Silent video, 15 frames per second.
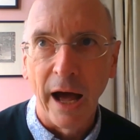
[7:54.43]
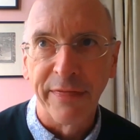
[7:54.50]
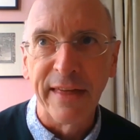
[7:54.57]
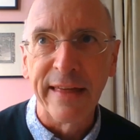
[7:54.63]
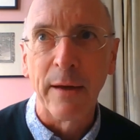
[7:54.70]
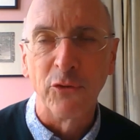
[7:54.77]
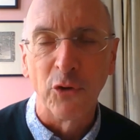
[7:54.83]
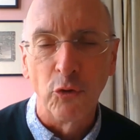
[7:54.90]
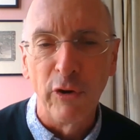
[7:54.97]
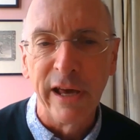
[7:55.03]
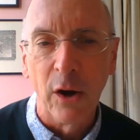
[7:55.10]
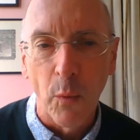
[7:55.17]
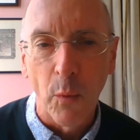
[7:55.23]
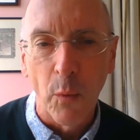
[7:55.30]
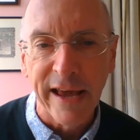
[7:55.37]
I think there was a
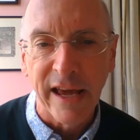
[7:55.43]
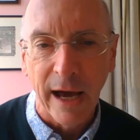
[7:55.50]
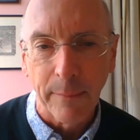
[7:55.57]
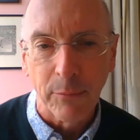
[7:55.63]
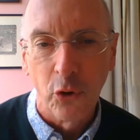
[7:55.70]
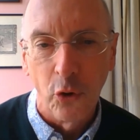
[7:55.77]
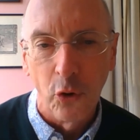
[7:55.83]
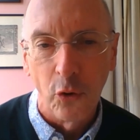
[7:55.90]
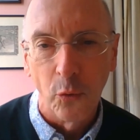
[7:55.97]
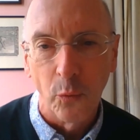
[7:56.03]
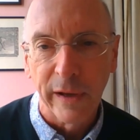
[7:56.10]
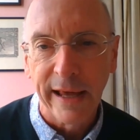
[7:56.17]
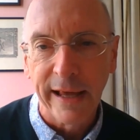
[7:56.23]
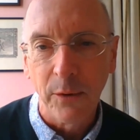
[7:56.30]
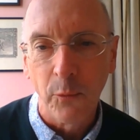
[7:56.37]
real wake-up call
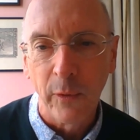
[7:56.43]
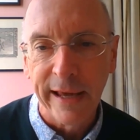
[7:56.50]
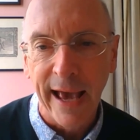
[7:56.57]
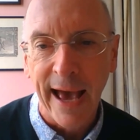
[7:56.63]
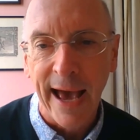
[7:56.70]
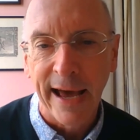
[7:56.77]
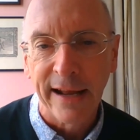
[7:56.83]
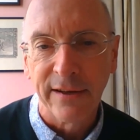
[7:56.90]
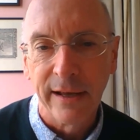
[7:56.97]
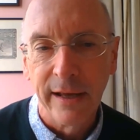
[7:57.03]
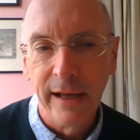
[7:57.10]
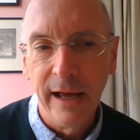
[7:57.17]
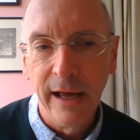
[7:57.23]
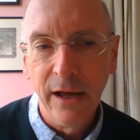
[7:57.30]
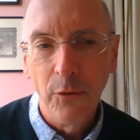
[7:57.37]
we had
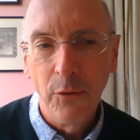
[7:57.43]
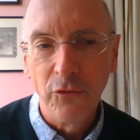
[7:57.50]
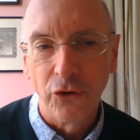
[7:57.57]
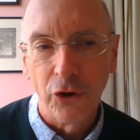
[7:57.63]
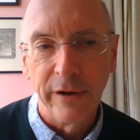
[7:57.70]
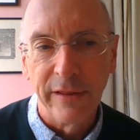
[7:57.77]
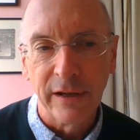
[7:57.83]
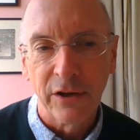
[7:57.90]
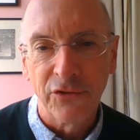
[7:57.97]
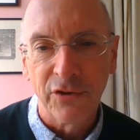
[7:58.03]
during the